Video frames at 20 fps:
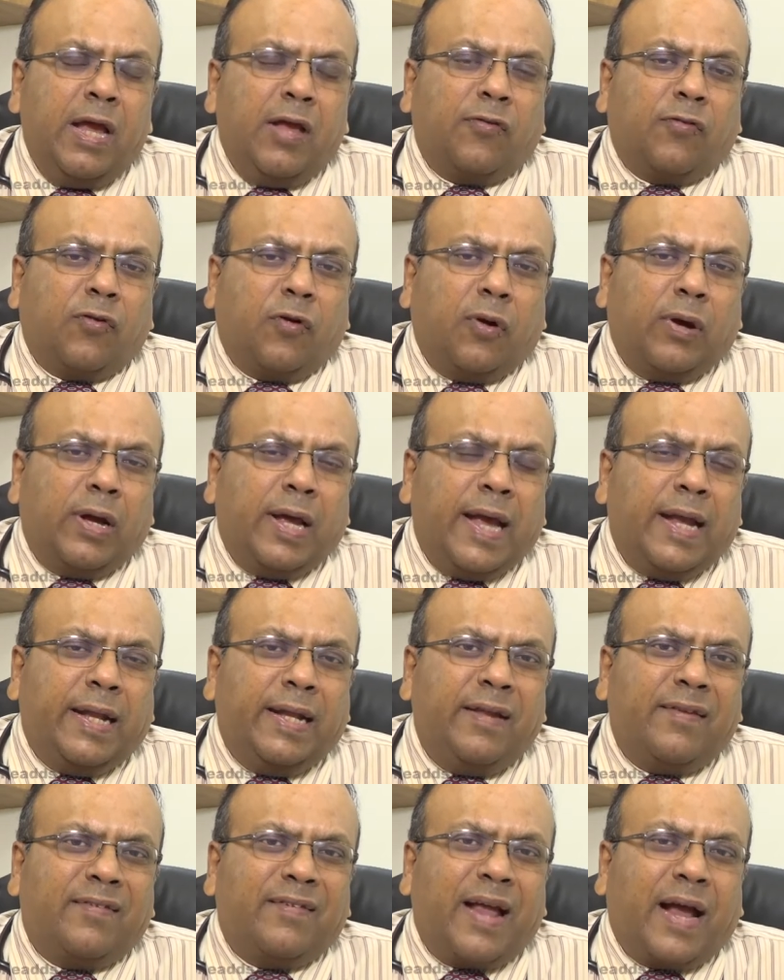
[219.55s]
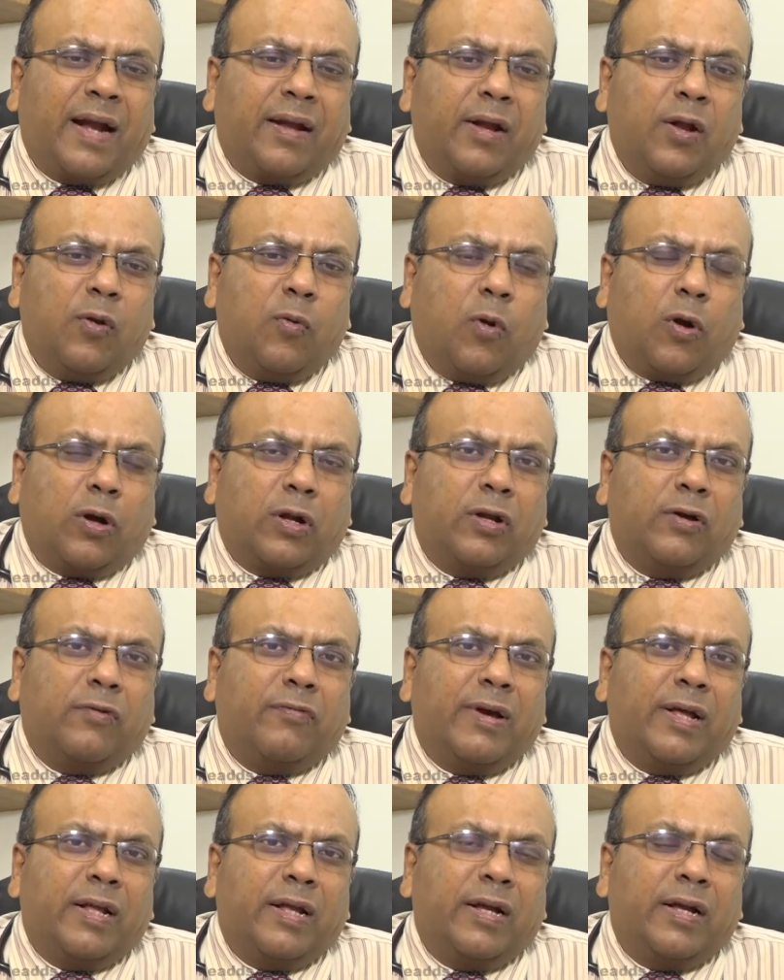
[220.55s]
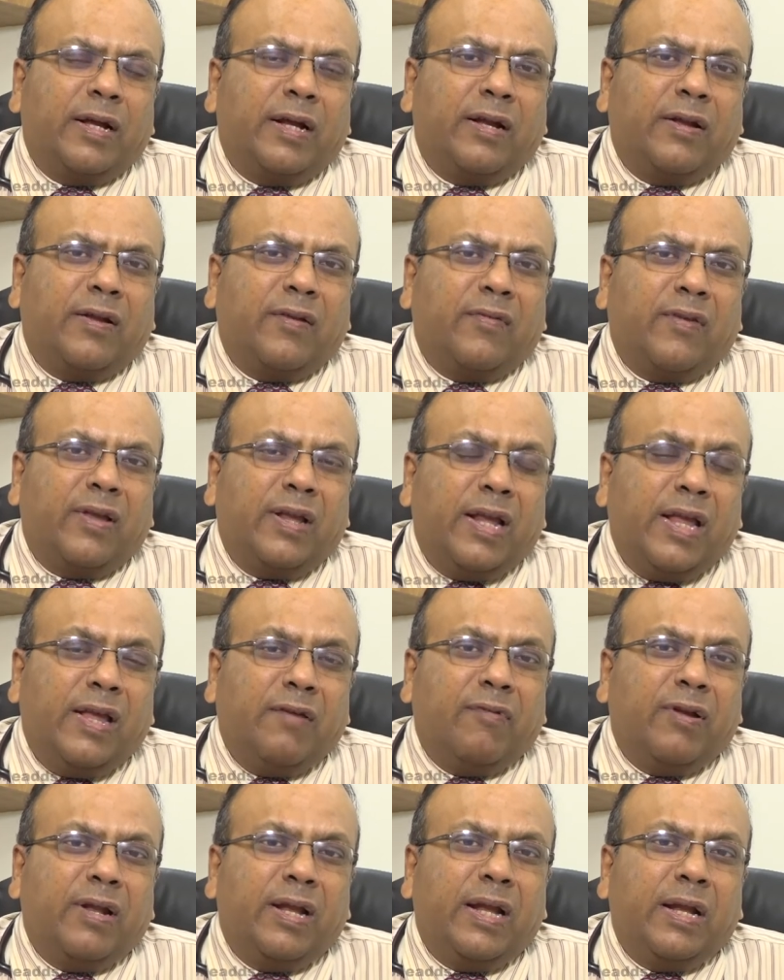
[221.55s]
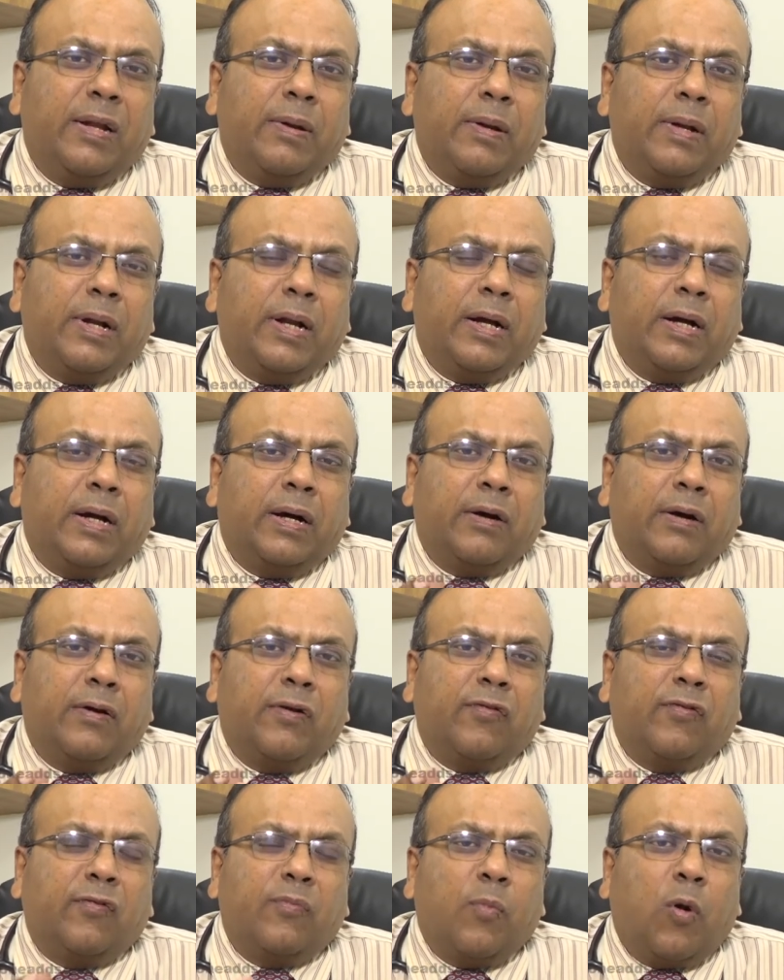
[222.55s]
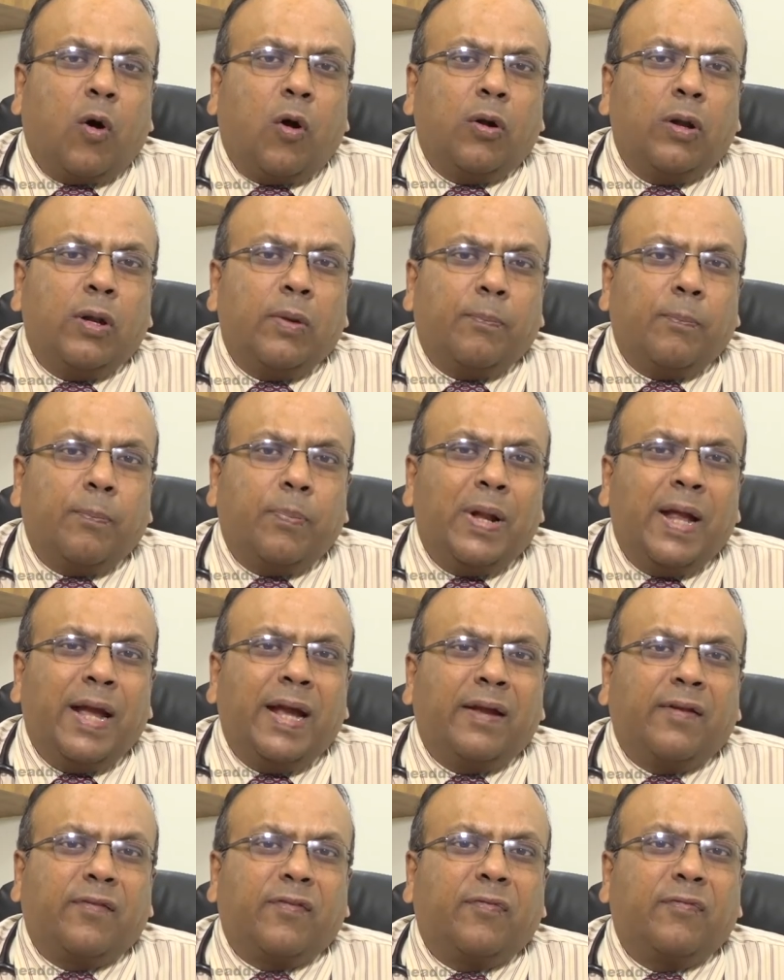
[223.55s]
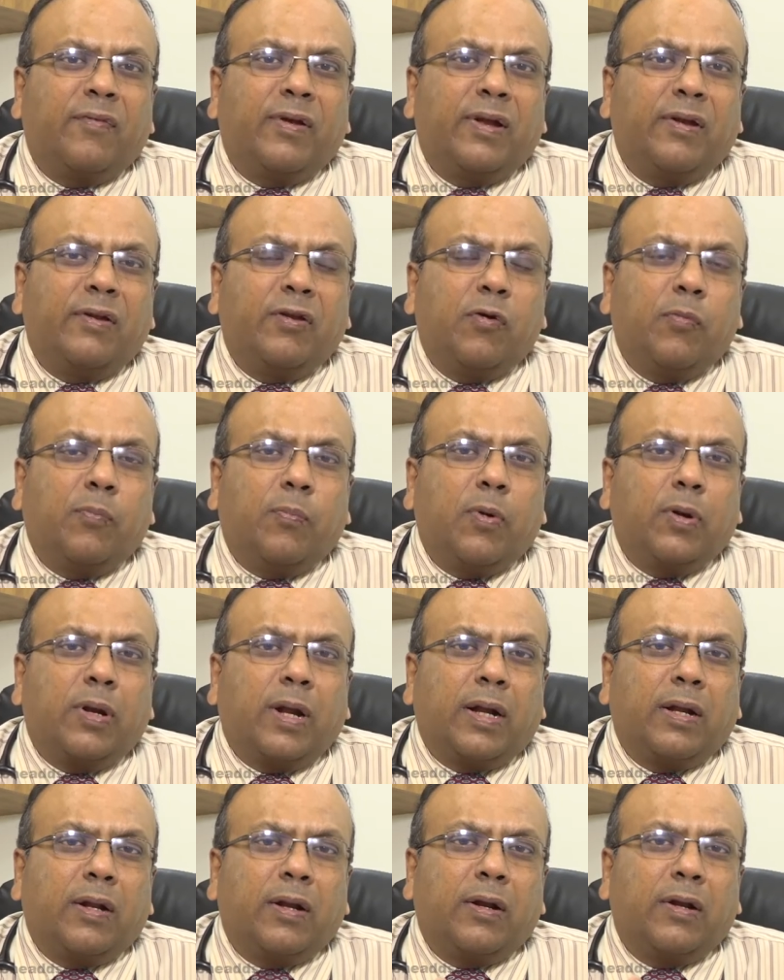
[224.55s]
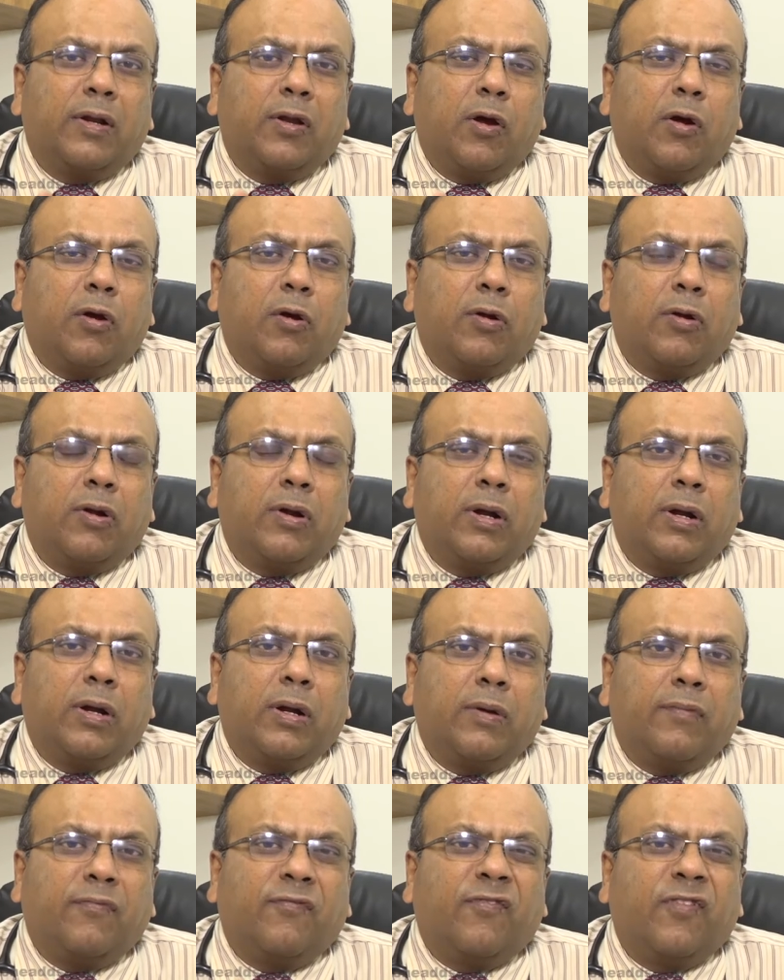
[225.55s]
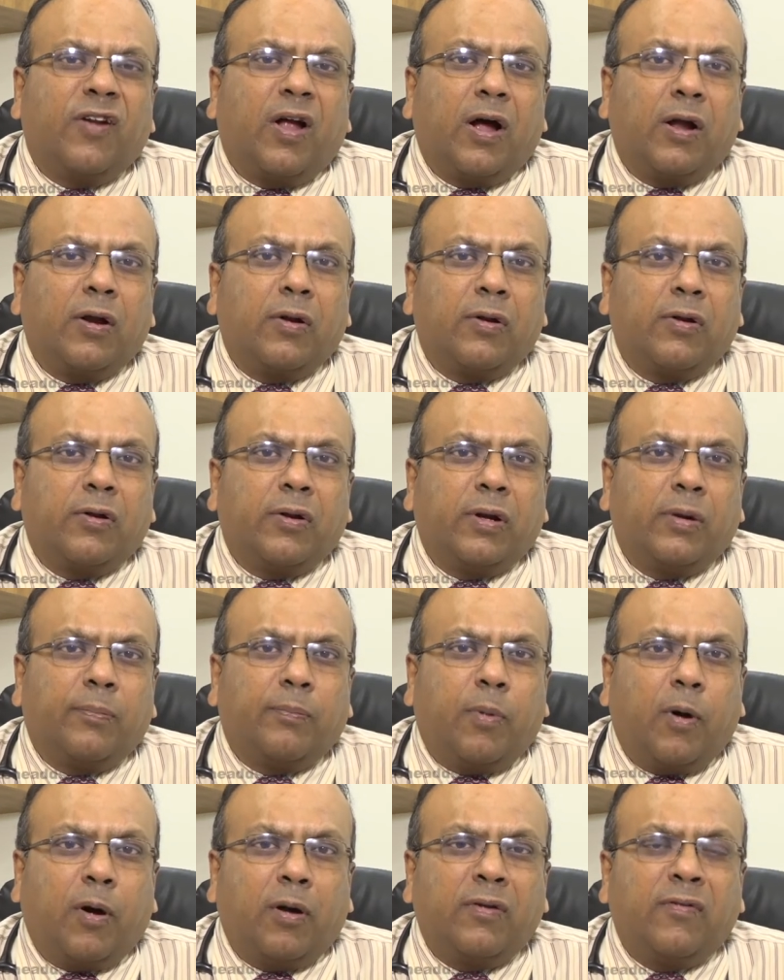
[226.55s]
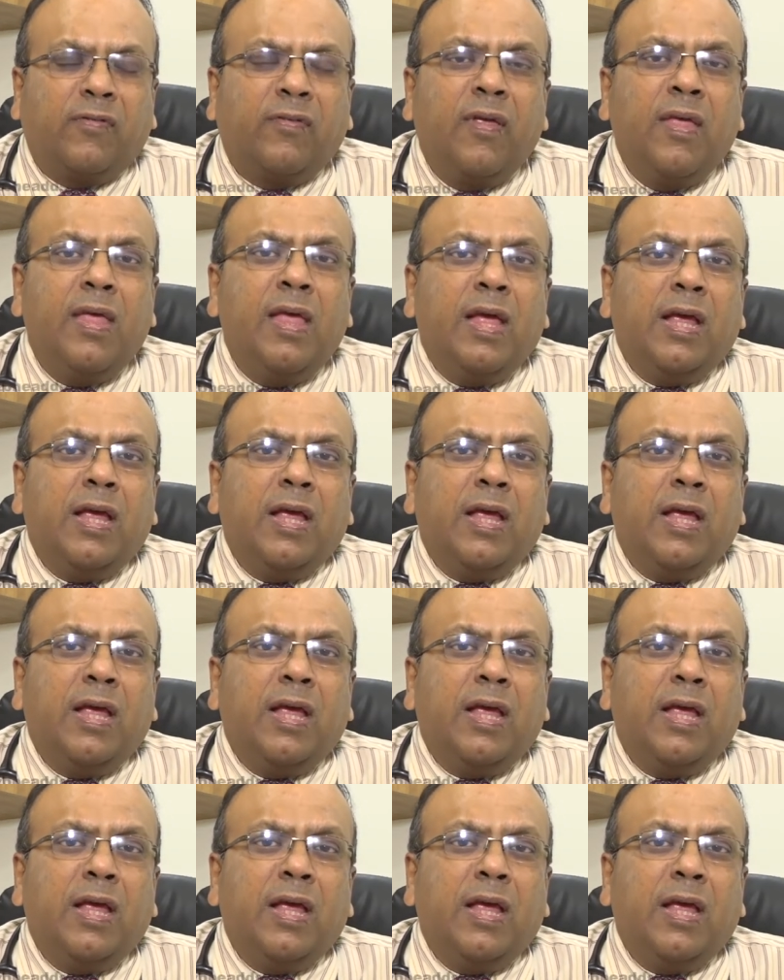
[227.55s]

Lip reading: So any stagnant water, whether it is even in small plates where you put under your flower pots,